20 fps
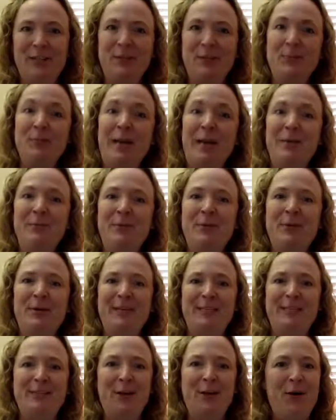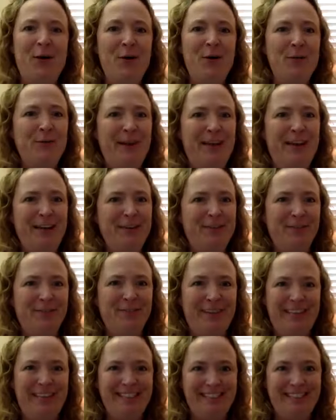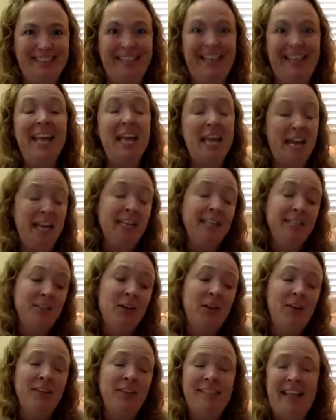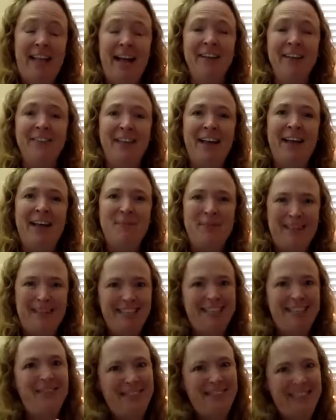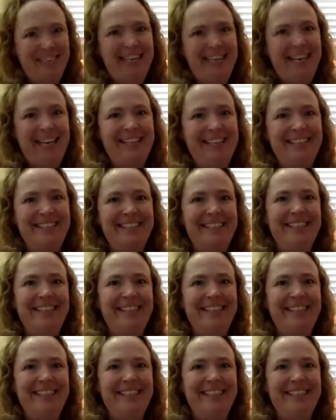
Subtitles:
the paper is already written and it's all in the outline because I've seen it.